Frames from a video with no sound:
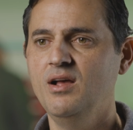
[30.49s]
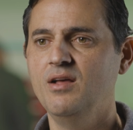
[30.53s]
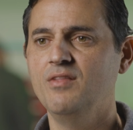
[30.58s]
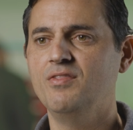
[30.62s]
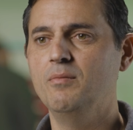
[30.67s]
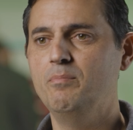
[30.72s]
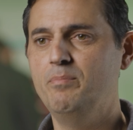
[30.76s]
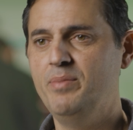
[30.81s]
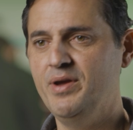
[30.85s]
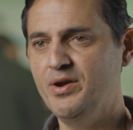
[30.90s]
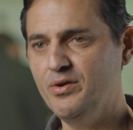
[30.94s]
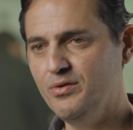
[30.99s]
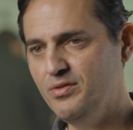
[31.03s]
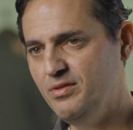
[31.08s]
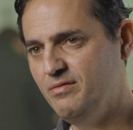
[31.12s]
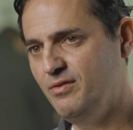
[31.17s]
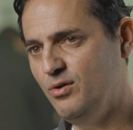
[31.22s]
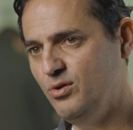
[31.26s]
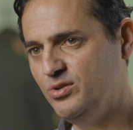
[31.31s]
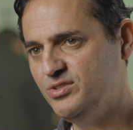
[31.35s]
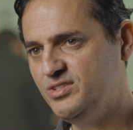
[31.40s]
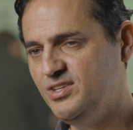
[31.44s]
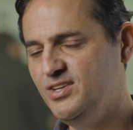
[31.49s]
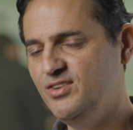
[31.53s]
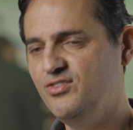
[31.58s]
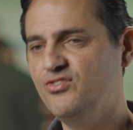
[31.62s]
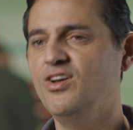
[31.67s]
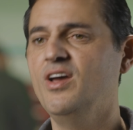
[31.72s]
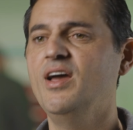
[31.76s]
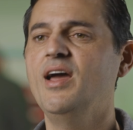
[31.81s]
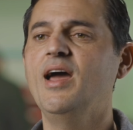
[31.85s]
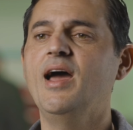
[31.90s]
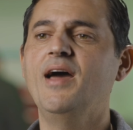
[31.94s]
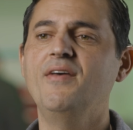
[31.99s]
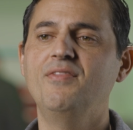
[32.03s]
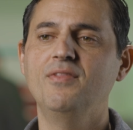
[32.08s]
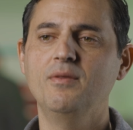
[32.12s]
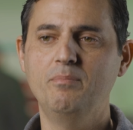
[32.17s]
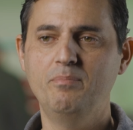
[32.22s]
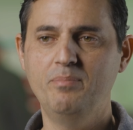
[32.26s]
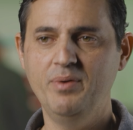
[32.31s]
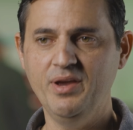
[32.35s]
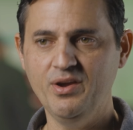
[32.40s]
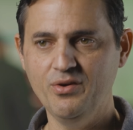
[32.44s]
The bigger the voltage and the
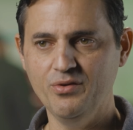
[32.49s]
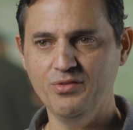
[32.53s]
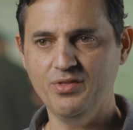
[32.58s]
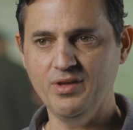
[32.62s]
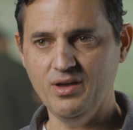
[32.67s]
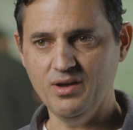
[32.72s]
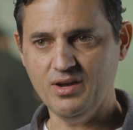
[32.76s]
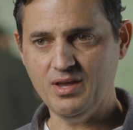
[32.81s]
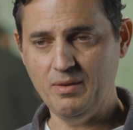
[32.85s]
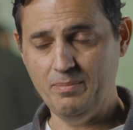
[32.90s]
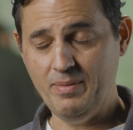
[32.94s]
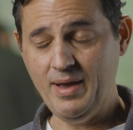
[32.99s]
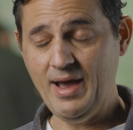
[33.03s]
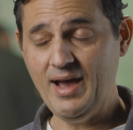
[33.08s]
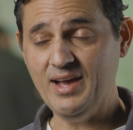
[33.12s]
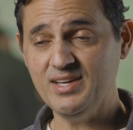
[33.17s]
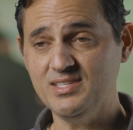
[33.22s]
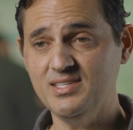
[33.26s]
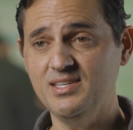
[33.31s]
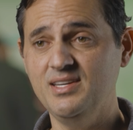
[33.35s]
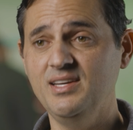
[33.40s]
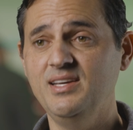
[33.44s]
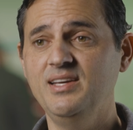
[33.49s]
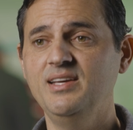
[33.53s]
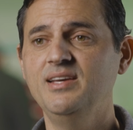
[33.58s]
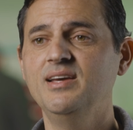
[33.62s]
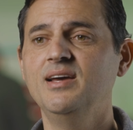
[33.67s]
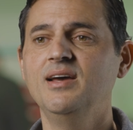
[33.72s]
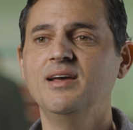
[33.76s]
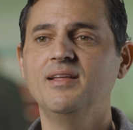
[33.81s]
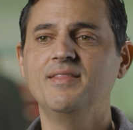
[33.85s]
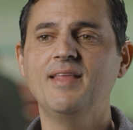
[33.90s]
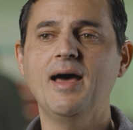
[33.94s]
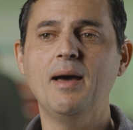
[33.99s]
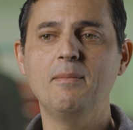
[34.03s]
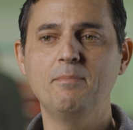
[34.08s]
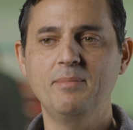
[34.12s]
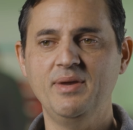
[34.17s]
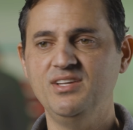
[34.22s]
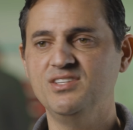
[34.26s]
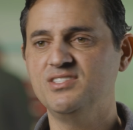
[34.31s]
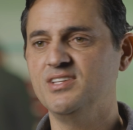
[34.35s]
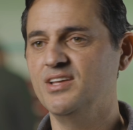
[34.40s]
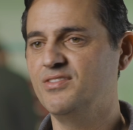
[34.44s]
bigger the capacity, that
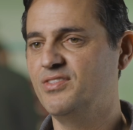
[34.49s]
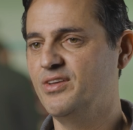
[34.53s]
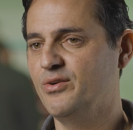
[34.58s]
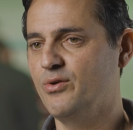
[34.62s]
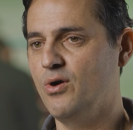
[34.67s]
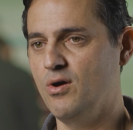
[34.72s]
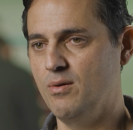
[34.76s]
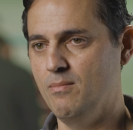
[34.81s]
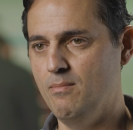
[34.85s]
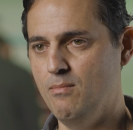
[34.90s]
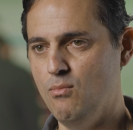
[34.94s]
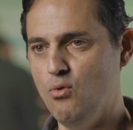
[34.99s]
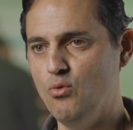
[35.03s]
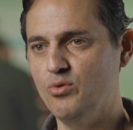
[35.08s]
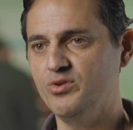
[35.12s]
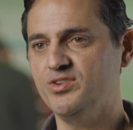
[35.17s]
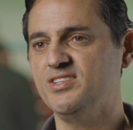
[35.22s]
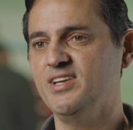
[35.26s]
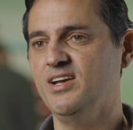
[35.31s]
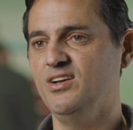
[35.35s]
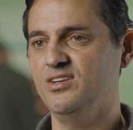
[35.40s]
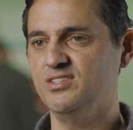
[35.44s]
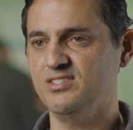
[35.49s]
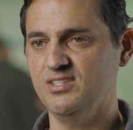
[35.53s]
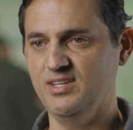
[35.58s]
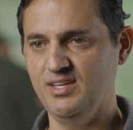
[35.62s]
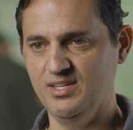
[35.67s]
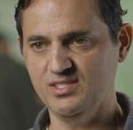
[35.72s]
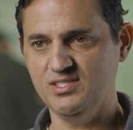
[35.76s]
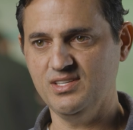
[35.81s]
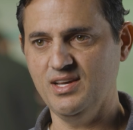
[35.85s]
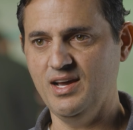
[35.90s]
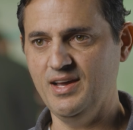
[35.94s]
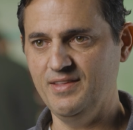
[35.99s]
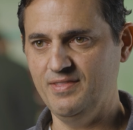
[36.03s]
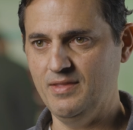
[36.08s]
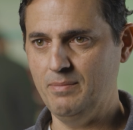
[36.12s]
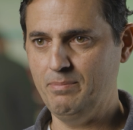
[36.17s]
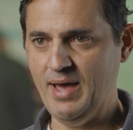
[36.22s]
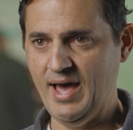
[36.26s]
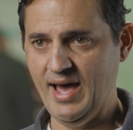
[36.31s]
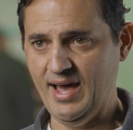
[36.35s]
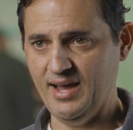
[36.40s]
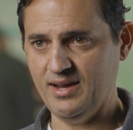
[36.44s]
means that there are more cells inside the
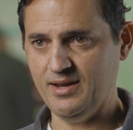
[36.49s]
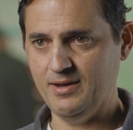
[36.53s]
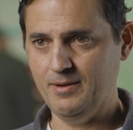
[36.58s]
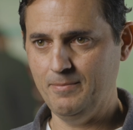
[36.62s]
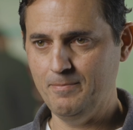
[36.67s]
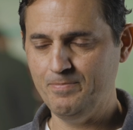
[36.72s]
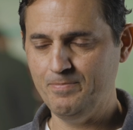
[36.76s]
pack.